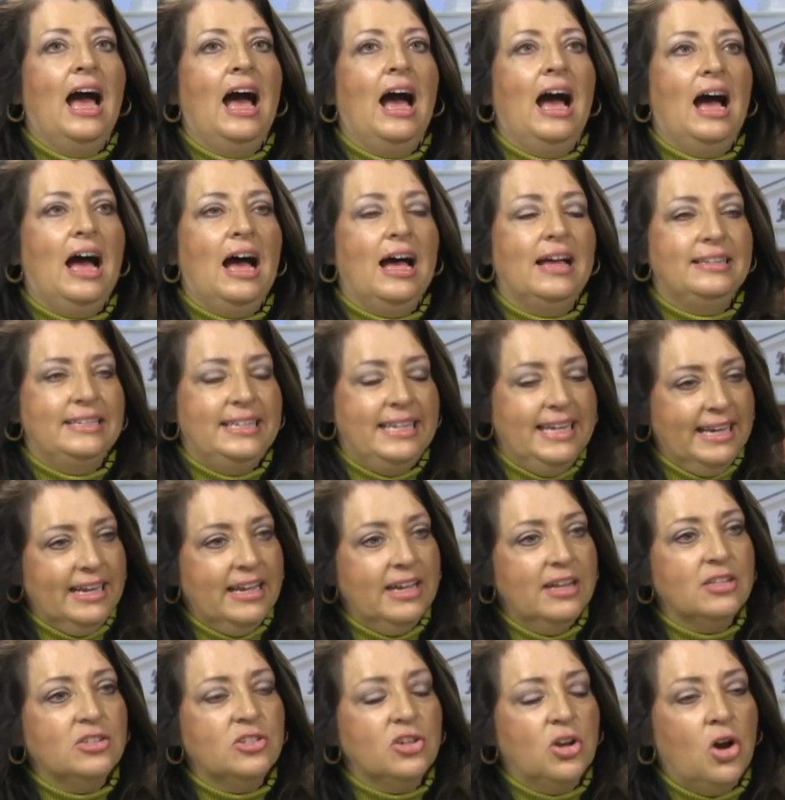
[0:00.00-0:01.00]
Uh,
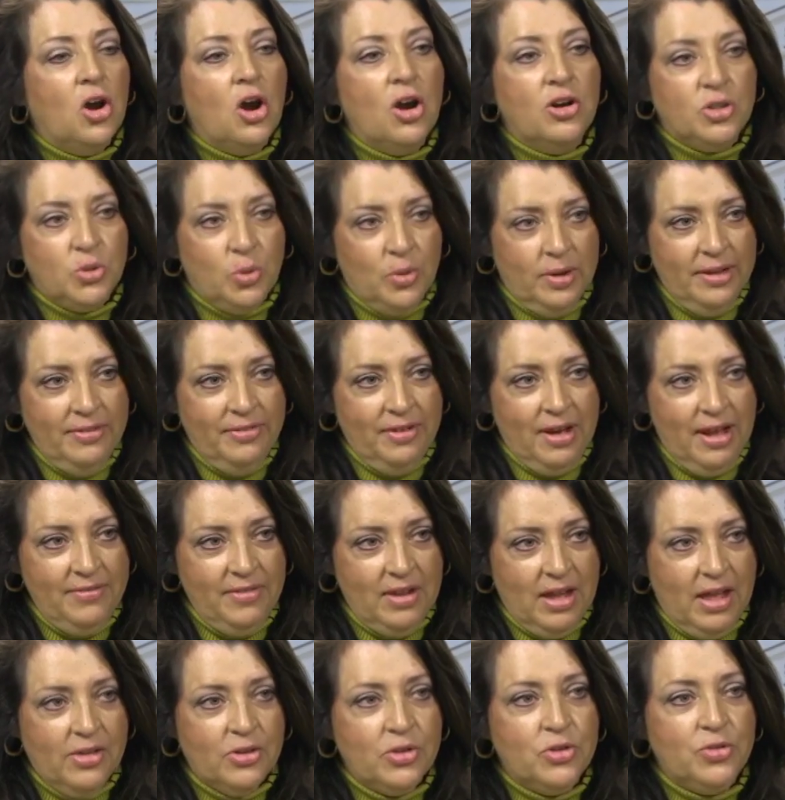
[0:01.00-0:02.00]
tickets are
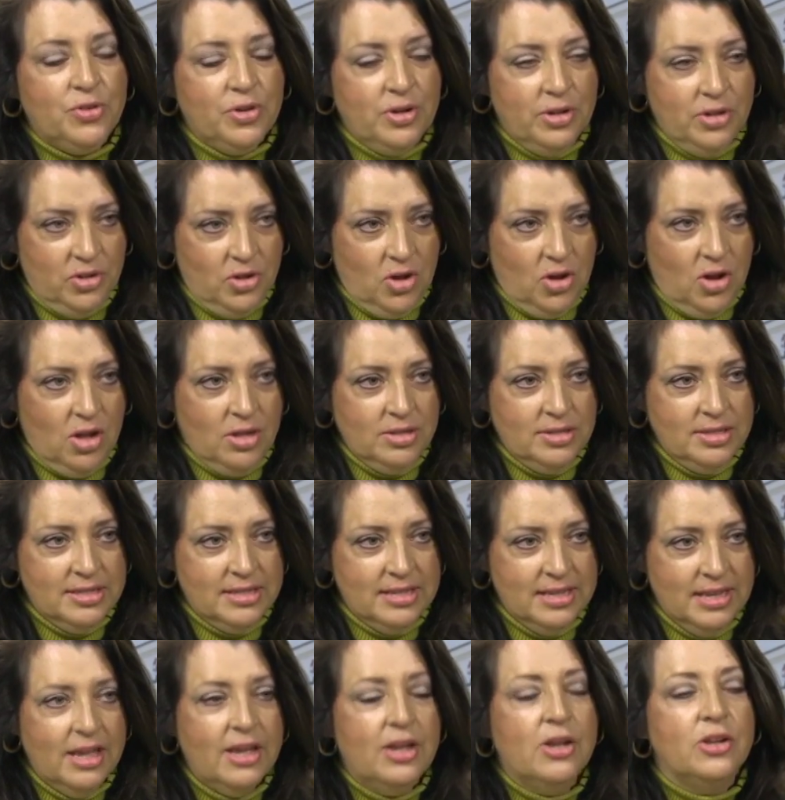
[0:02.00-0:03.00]
$25 for
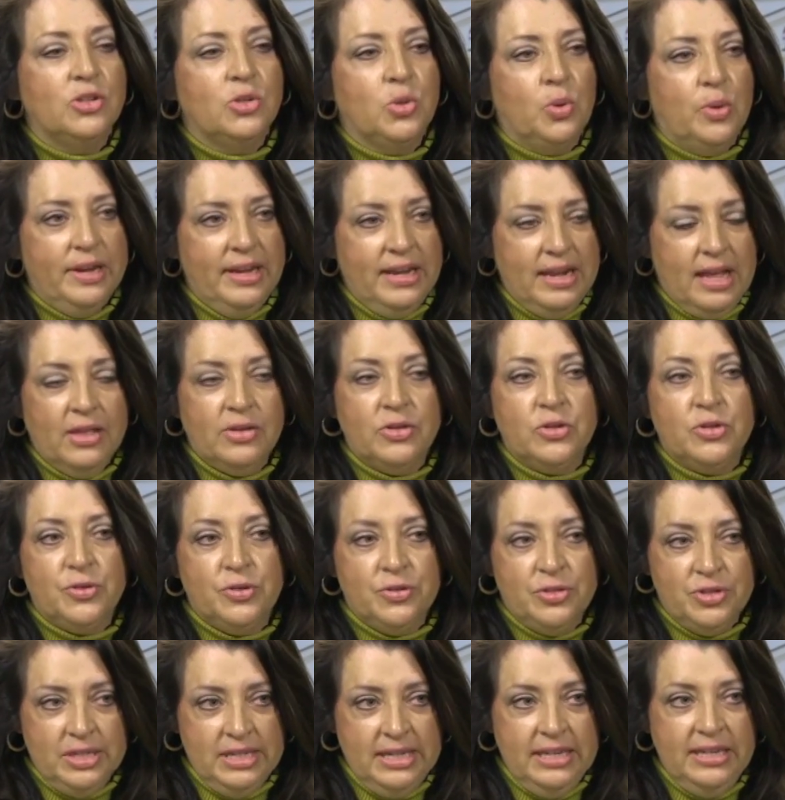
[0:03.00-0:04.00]
adults $20 for
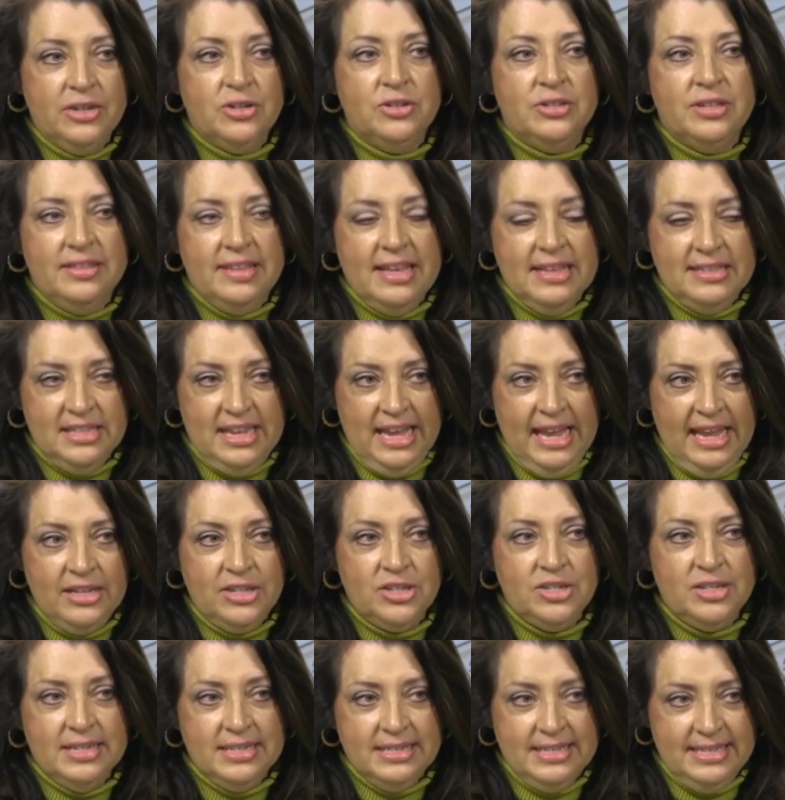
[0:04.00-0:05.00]
seniors, and that's age
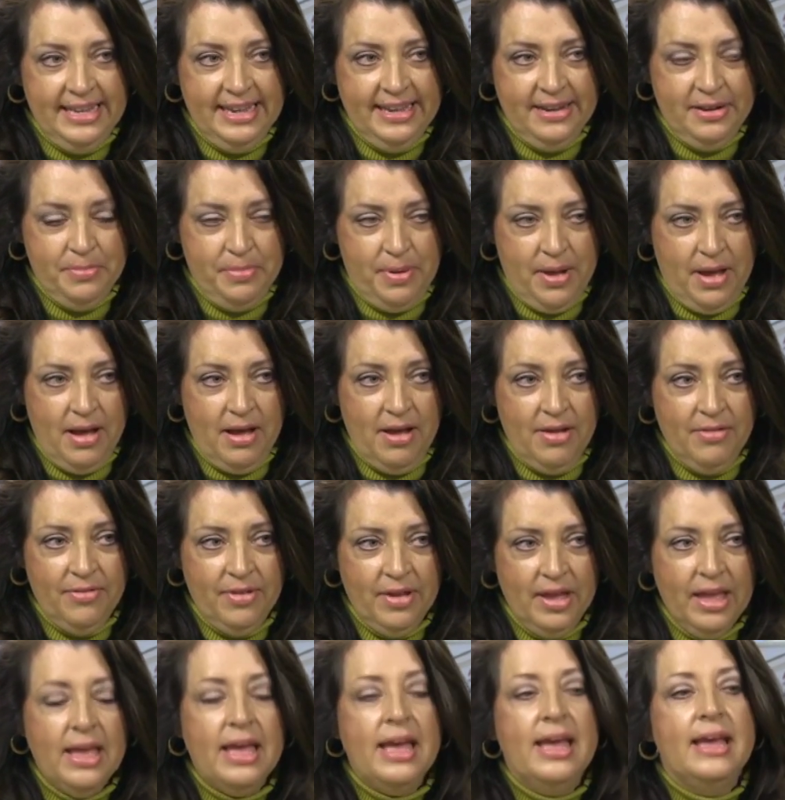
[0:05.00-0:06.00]
60 and above,
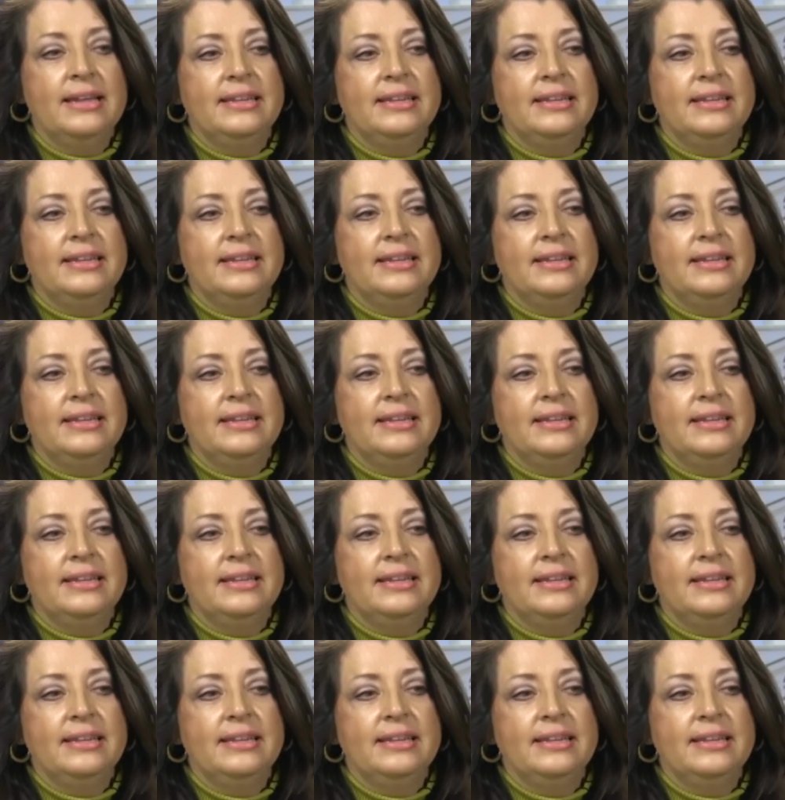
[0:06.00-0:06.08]
mm-hmm.